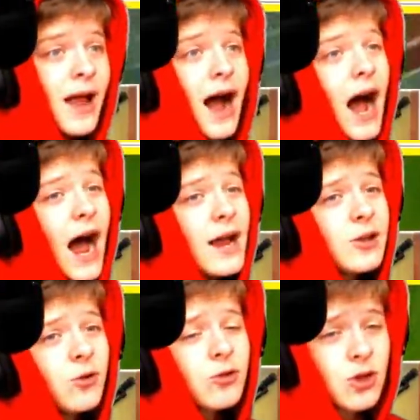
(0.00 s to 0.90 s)
I
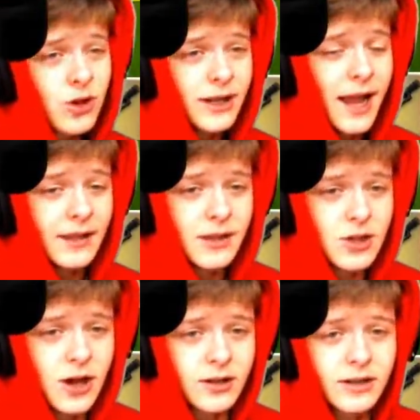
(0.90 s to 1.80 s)
don't treat it as a
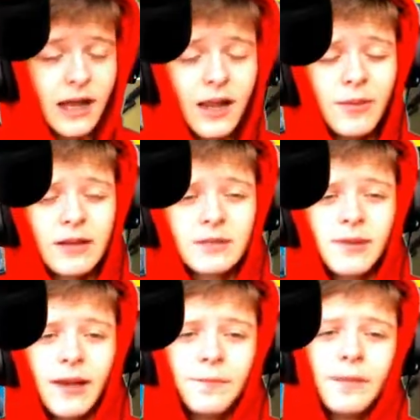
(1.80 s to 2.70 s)
shotgun. Now let me
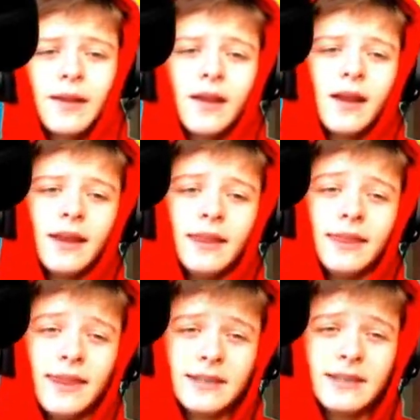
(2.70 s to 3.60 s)
explain.
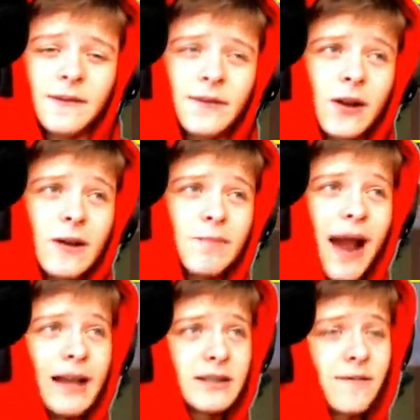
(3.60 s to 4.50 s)
This is a very
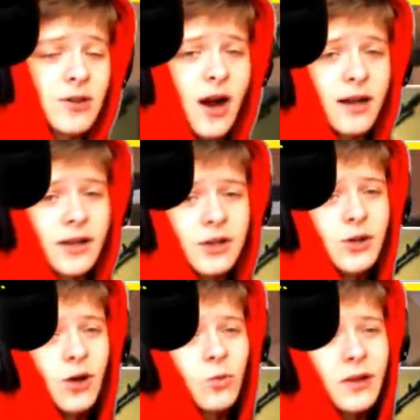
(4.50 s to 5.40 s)
passive shotgun. You
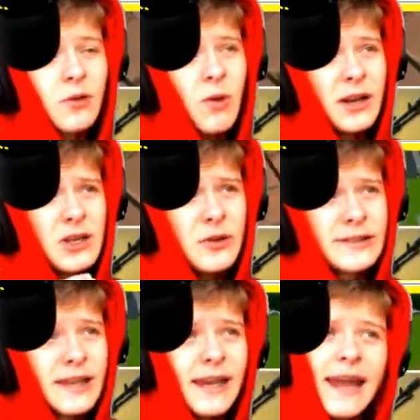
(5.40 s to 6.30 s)
don't really want to
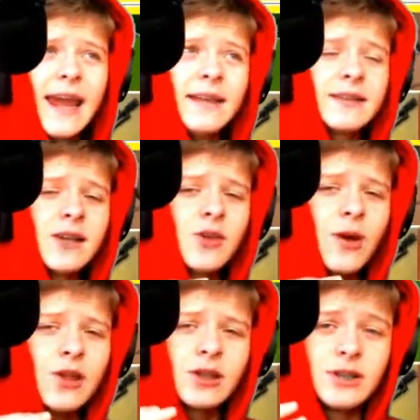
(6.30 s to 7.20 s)
use it in the
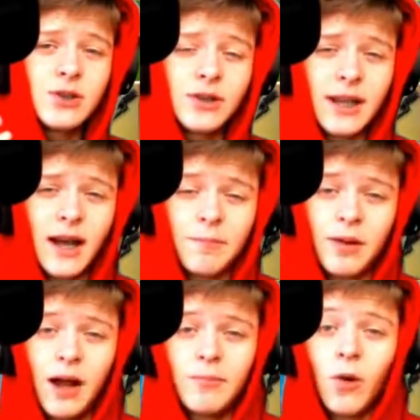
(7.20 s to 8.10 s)
situations you did a
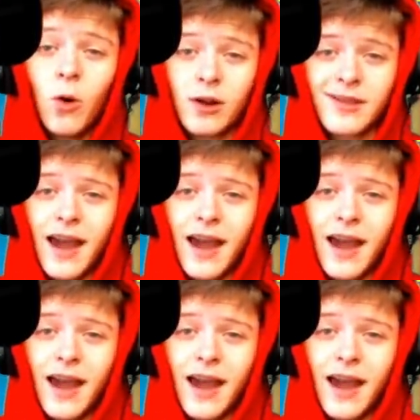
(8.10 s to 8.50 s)
pump or attack.